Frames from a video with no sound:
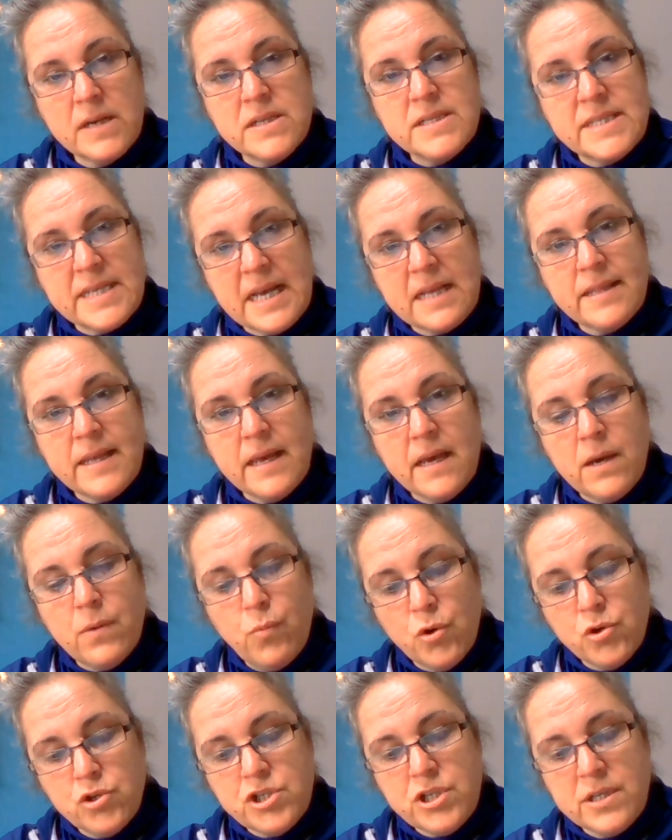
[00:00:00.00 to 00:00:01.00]
I sat there
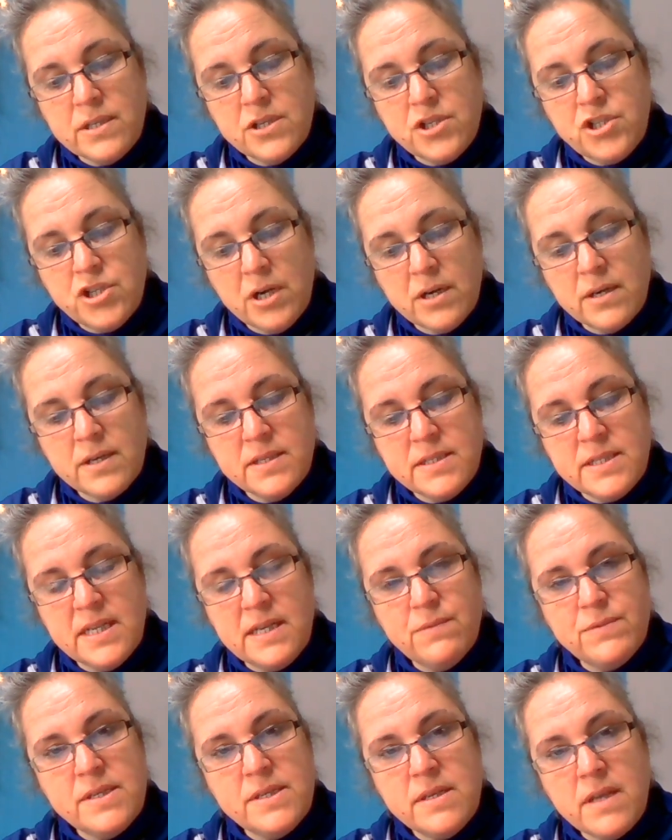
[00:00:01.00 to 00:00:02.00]
watching the junk
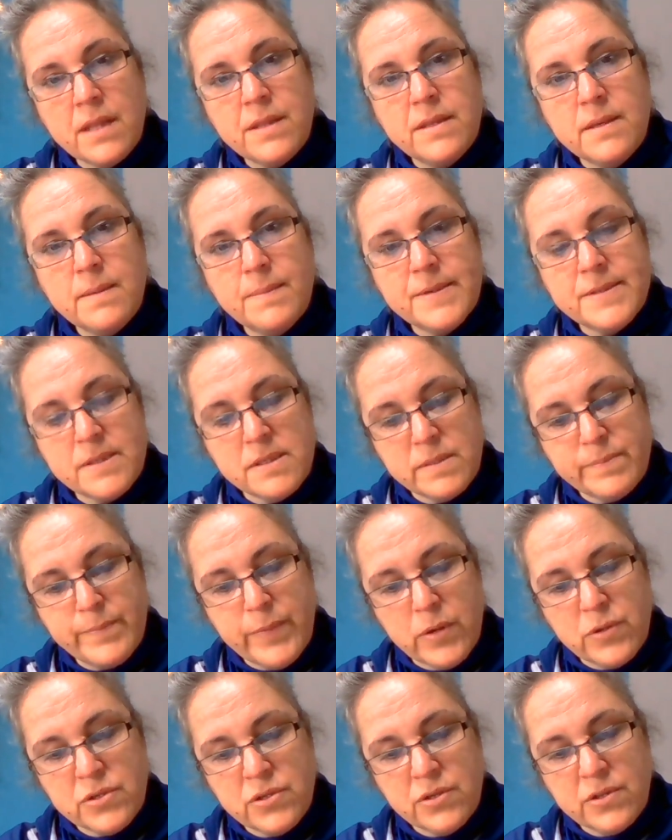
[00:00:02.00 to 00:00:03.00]
until it was nothing but a
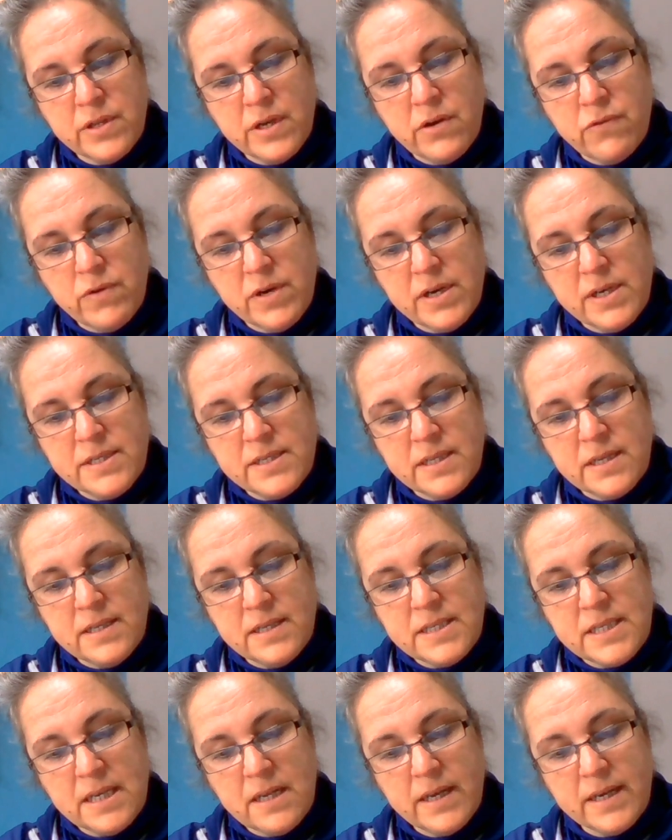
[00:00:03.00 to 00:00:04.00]
spot on the horizon
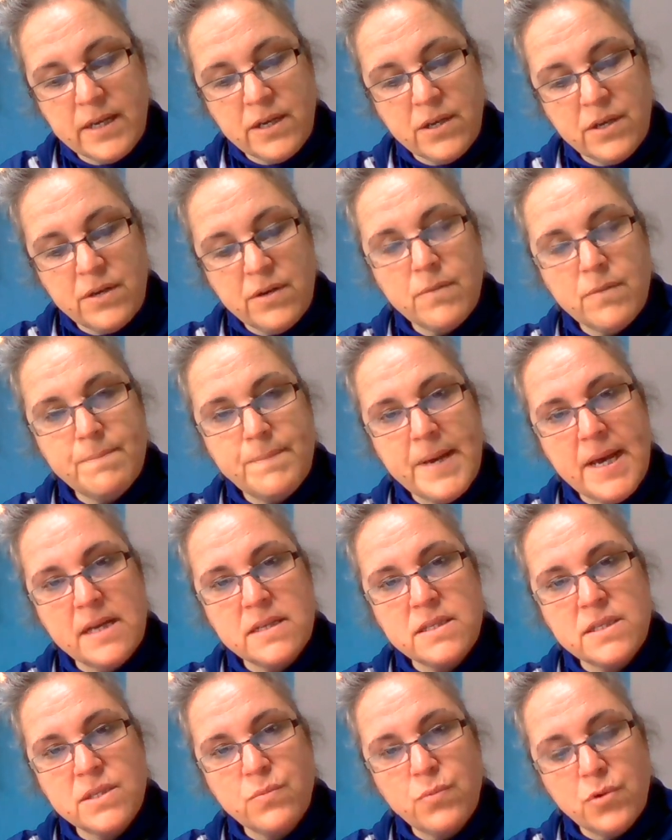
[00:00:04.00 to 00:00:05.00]
until I could not
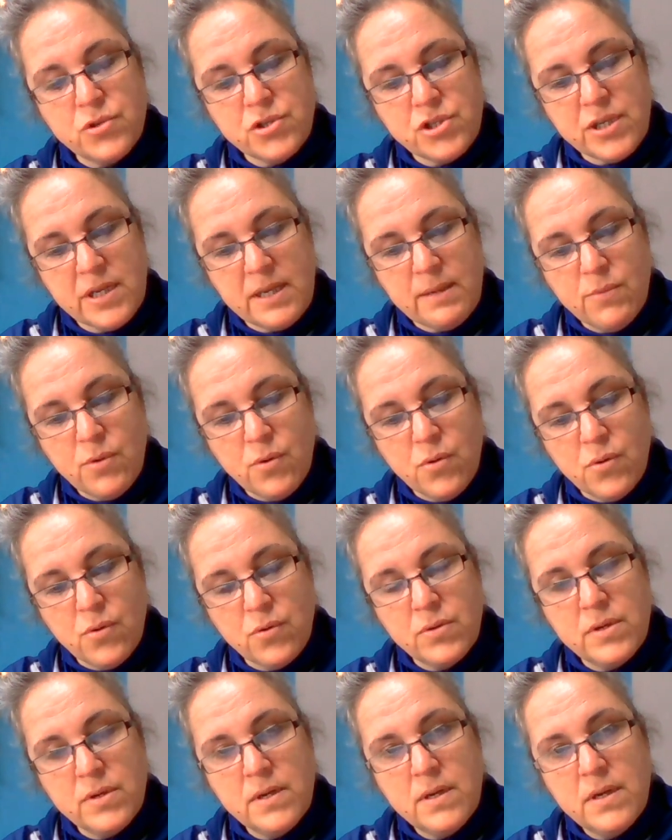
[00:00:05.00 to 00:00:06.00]
bear to watch any
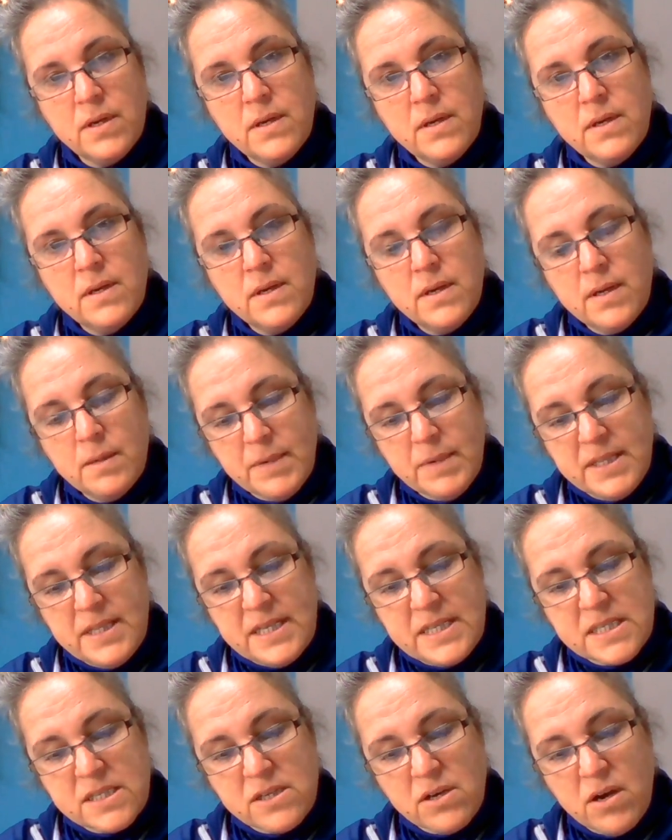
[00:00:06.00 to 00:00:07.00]
more. By
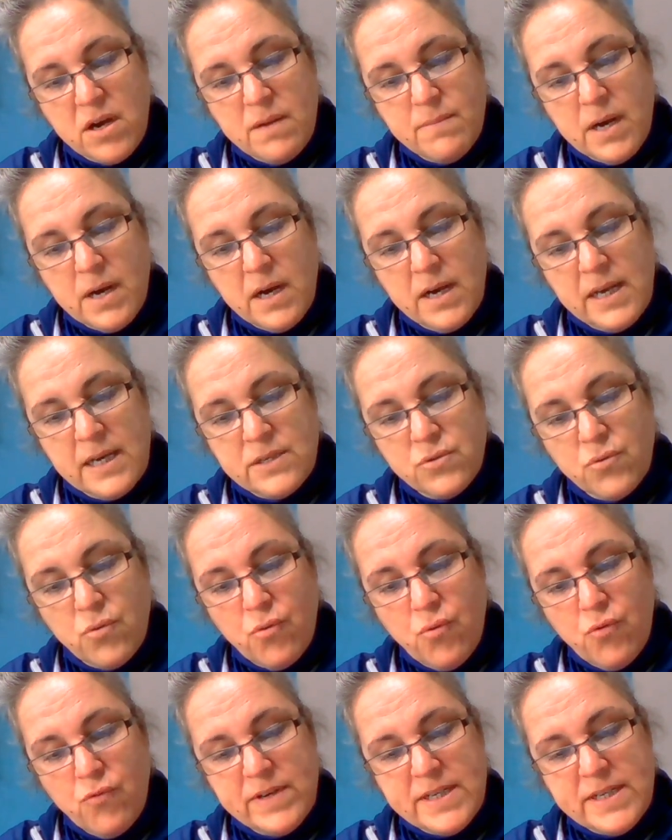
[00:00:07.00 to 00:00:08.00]
this time, I had
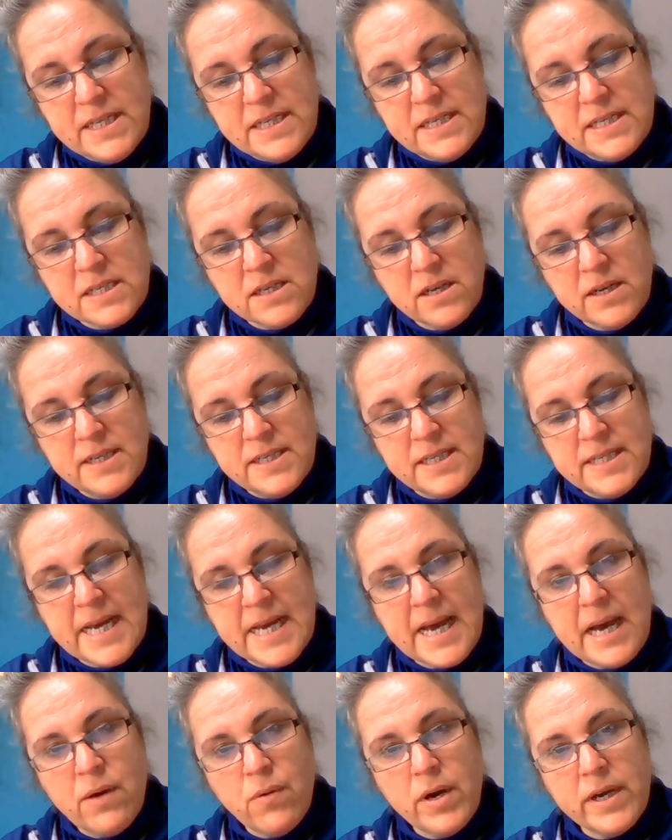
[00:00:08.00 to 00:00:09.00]
already decided
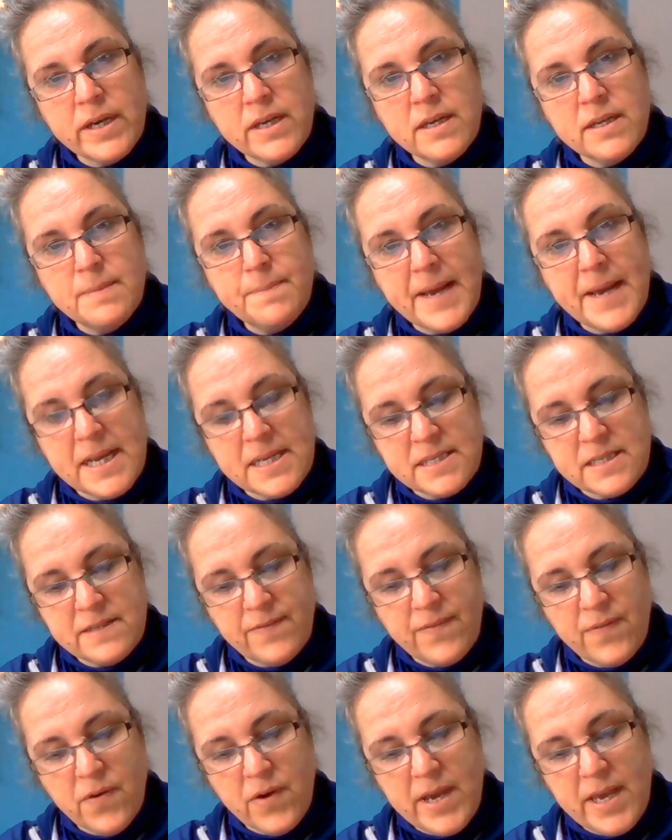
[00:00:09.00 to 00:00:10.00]
how I could best
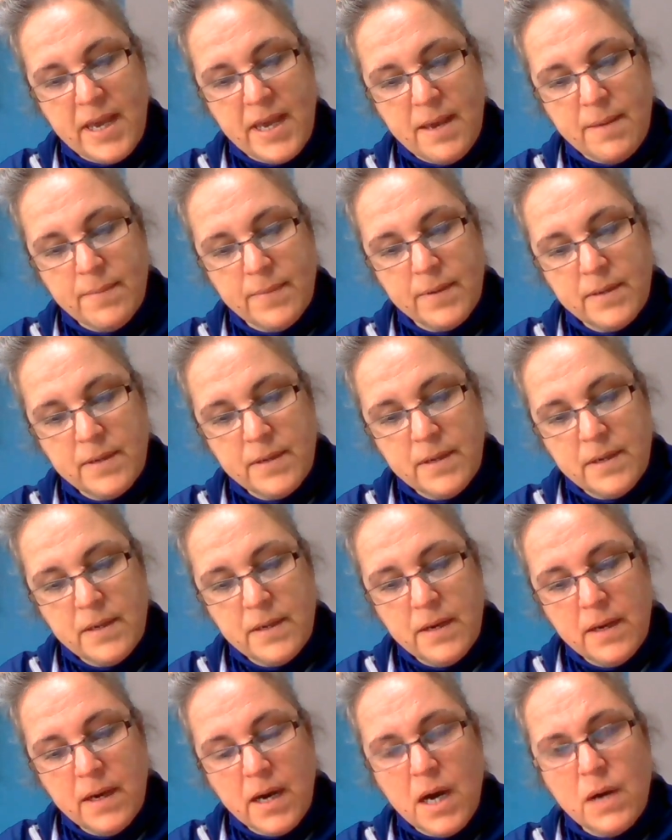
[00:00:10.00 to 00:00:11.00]
defy him.
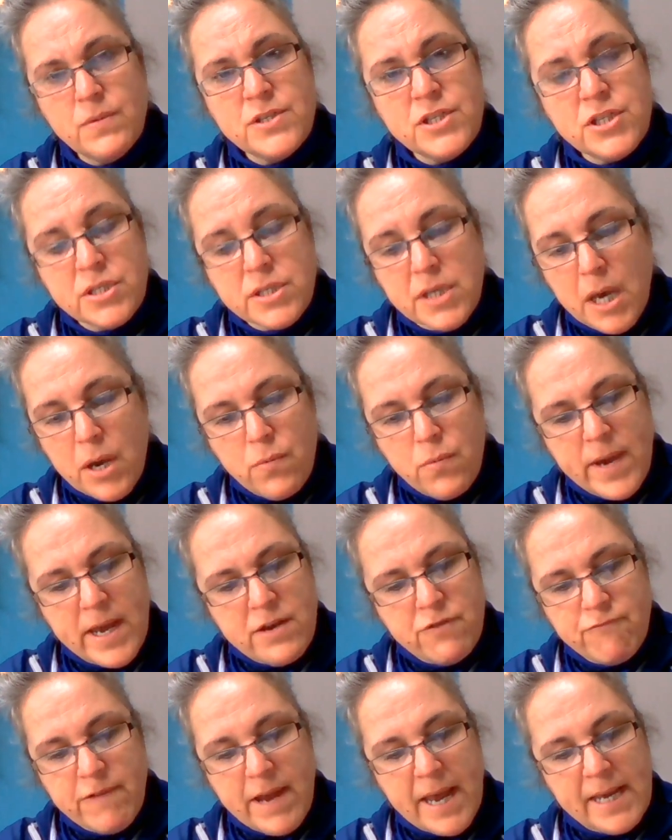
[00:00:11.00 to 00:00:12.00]
I was so
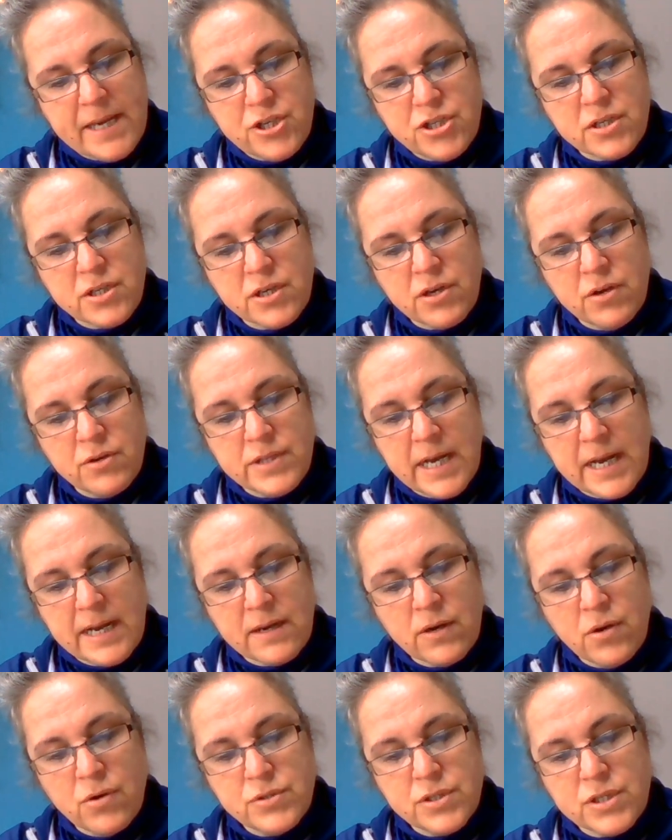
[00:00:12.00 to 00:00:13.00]
enraged that
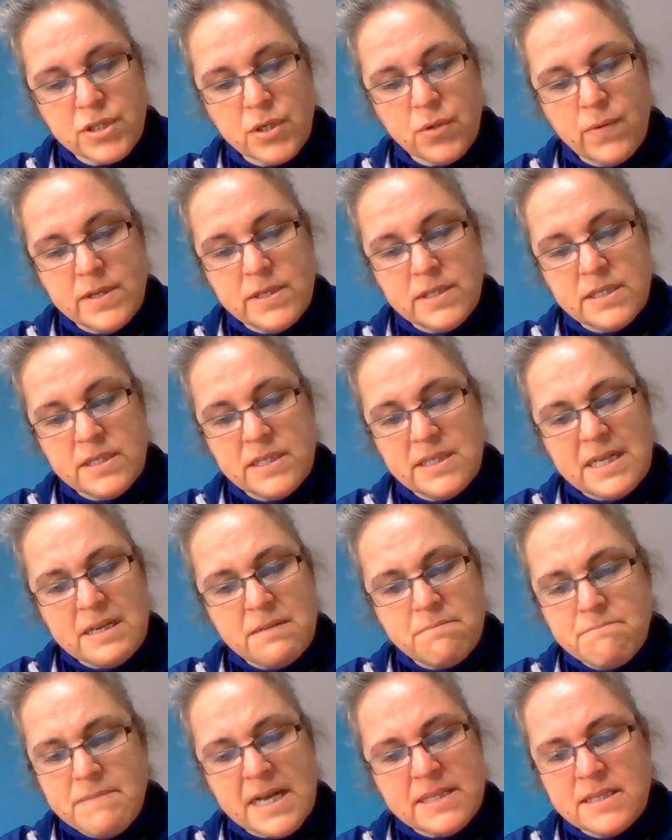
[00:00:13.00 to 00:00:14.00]
that consequences
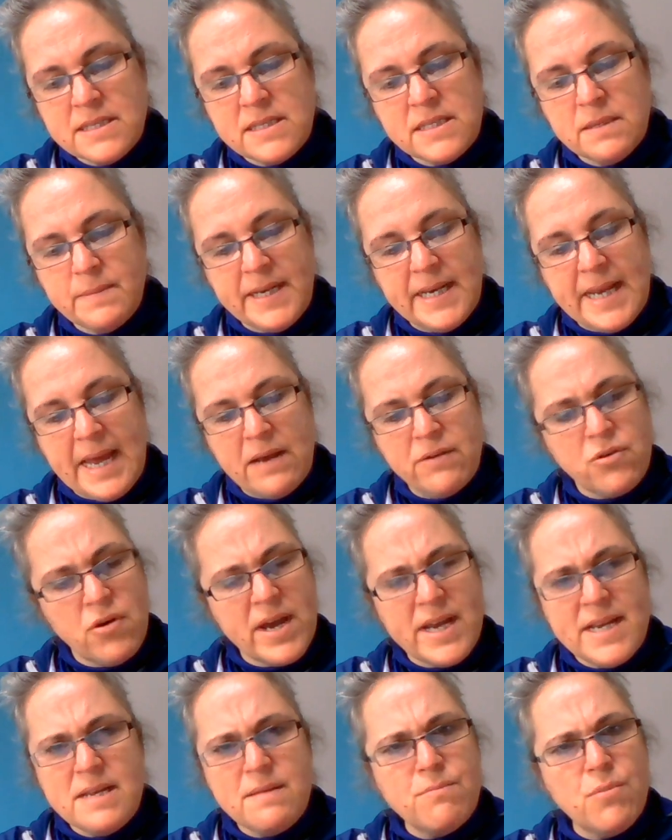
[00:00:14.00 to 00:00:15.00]
didn't matter to me now,
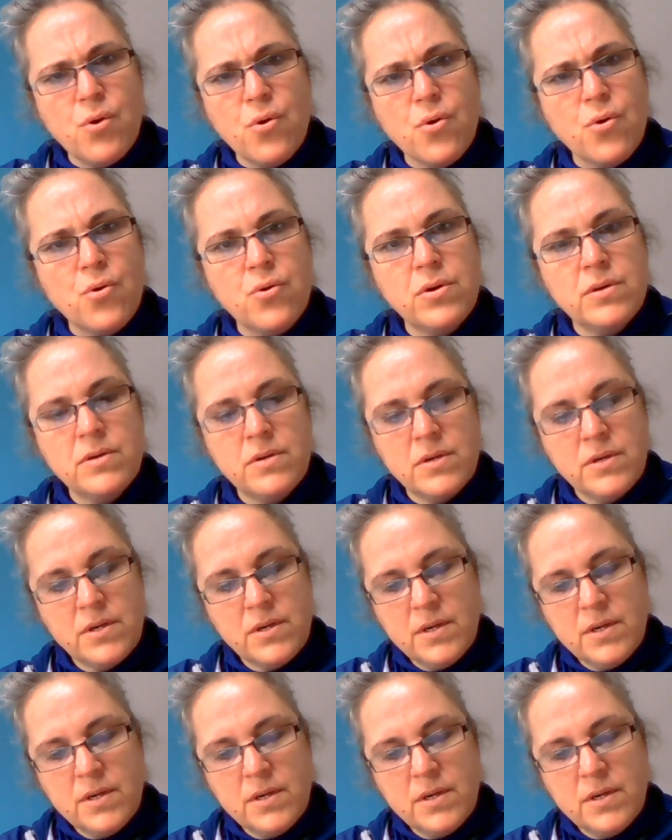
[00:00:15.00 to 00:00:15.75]
not any more.